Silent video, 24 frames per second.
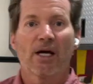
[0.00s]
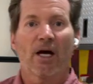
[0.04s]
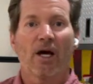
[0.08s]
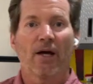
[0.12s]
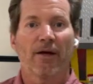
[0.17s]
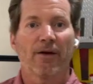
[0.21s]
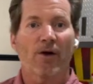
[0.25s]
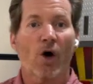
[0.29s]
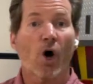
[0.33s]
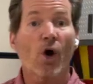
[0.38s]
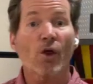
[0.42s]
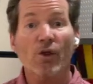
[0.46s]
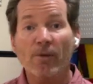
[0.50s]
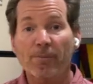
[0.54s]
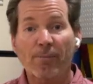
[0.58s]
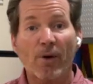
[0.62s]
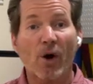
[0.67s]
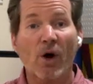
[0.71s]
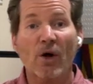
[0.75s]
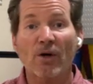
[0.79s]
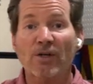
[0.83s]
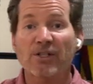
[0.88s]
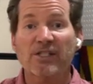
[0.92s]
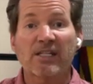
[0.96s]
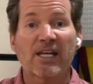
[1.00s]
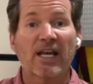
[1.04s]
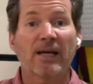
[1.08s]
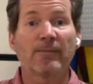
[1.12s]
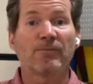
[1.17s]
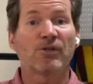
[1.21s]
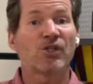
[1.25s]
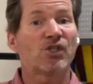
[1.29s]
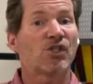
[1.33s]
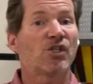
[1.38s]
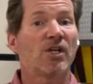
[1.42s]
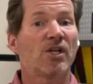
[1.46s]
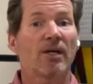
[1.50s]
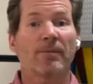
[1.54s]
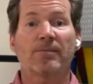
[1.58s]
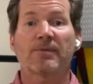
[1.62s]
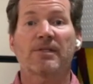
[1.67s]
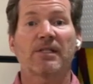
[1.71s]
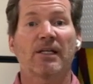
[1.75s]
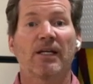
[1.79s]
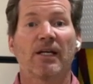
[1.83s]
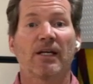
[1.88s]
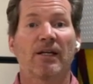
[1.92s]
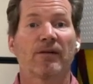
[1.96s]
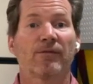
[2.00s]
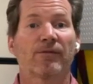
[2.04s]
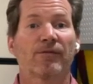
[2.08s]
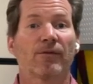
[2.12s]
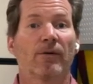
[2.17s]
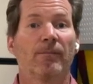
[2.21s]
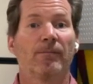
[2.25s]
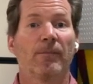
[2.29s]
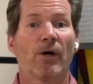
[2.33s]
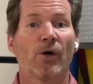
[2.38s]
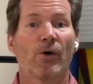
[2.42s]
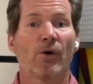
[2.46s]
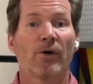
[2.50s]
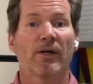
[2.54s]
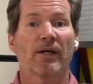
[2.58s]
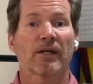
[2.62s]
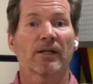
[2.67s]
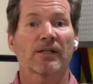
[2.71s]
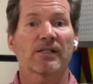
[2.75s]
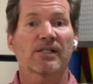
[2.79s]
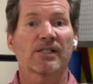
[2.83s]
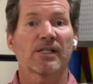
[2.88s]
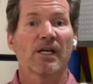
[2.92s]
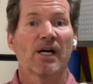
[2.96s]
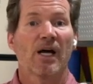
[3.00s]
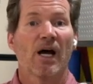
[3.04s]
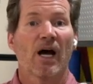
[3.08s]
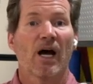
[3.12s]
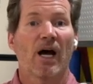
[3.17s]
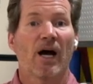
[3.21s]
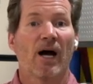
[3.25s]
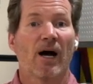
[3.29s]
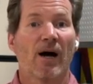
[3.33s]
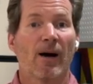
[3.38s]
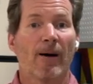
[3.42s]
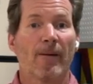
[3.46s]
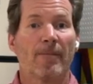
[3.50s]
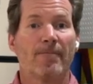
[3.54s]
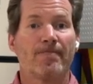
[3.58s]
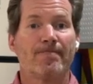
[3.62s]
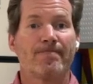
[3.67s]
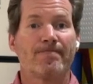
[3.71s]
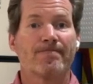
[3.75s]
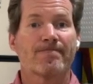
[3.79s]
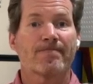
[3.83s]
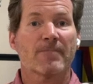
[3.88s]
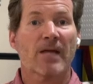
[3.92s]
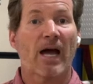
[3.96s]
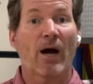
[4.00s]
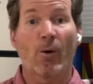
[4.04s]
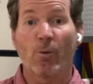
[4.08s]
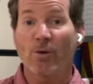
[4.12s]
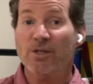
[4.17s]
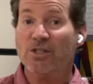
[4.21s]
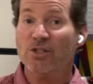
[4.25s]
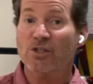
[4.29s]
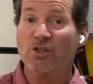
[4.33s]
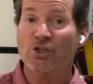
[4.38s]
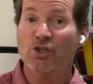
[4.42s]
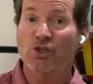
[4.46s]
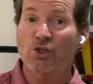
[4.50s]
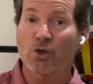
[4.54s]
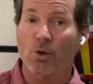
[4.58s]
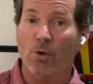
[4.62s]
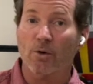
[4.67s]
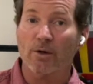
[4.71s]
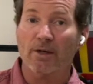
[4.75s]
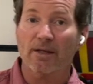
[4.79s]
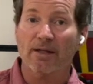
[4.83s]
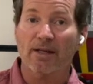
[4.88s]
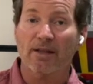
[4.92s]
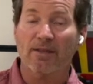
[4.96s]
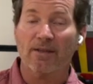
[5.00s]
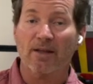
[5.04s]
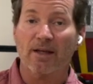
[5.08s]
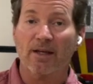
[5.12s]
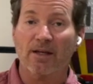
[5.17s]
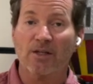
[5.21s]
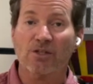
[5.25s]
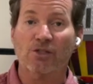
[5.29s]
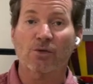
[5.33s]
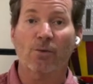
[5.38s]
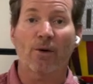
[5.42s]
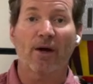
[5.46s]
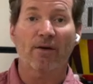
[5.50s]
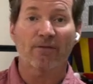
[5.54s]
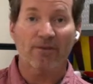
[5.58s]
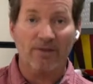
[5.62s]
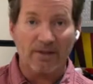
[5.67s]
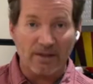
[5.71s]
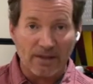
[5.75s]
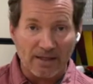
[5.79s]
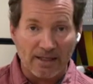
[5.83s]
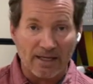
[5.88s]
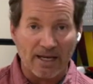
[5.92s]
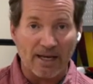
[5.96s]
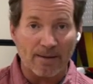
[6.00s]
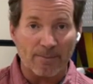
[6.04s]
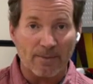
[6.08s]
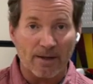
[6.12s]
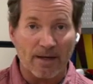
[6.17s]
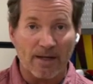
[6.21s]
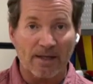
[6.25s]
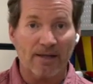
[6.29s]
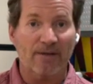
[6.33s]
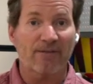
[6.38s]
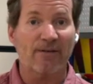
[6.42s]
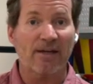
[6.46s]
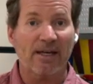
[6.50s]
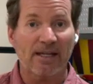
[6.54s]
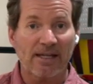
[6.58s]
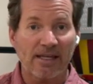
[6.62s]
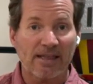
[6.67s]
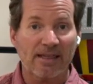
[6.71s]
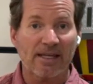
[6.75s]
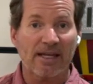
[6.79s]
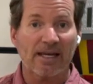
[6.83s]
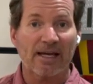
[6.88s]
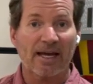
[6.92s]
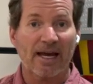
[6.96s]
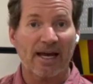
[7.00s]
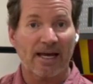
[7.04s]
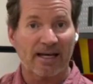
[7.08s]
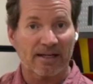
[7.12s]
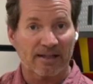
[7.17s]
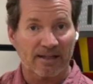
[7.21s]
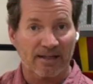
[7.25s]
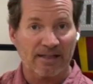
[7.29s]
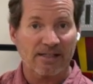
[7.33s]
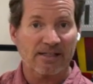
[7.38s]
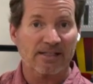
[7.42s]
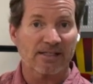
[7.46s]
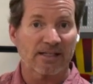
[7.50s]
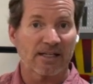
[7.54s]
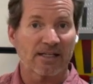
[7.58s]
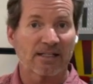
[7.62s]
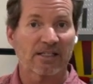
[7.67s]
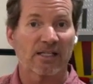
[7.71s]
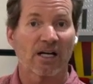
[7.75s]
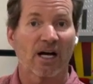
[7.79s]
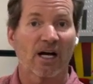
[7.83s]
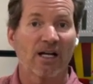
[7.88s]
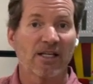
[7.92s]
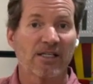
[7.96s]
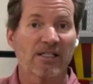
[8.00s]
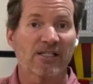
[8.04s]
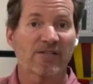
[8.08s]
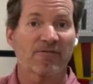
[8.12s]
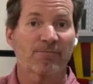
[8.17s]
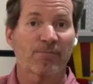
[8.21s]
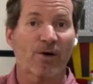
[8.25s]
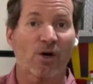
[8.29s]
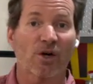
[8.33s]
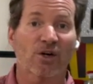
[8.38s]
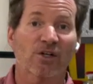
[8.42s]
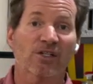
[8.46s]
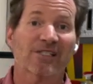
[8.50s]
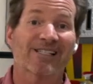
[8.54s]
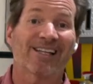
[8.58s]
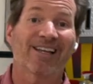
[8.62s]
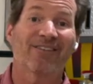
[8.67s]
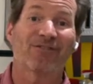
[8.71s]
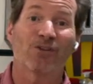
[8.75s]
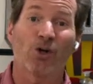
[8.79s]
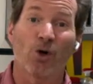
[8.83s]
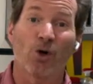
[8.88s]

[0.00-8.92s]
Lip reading: And all the parts came shipped in from Modix. I wasn't short anything, so everything came in. If anything, I had, like I said, tons of parts left